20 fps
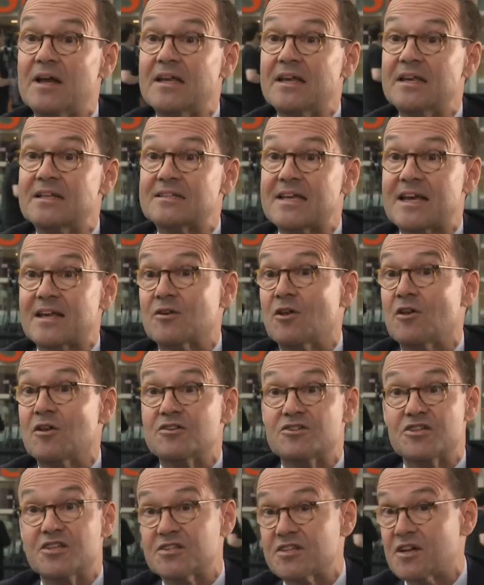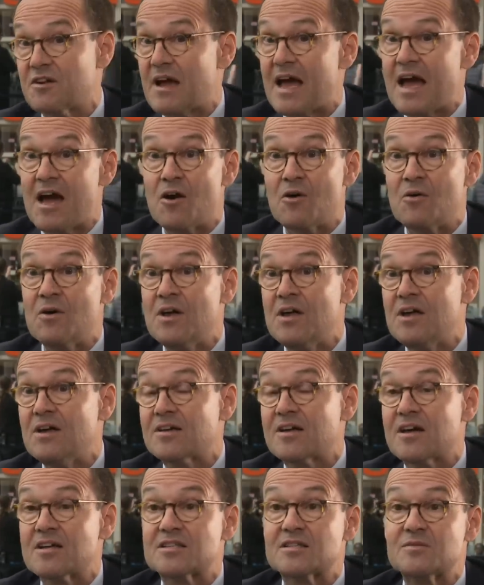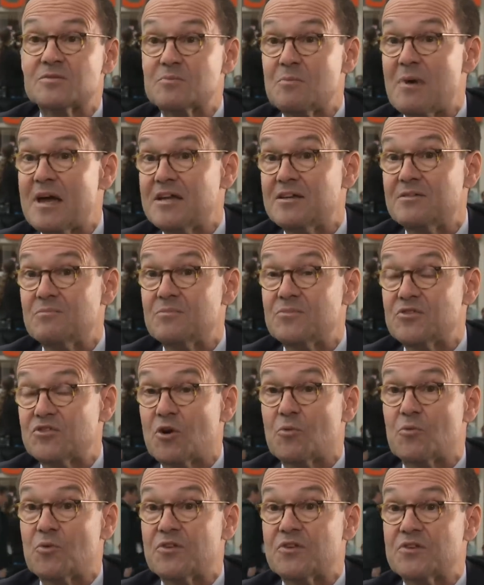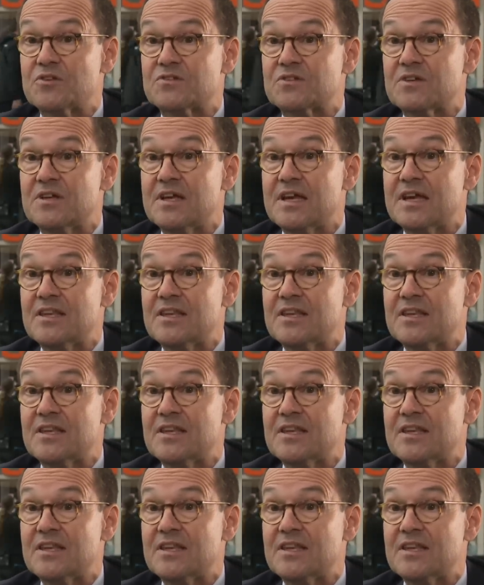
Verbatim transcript: In the end, it looks as if people's fears were very much based in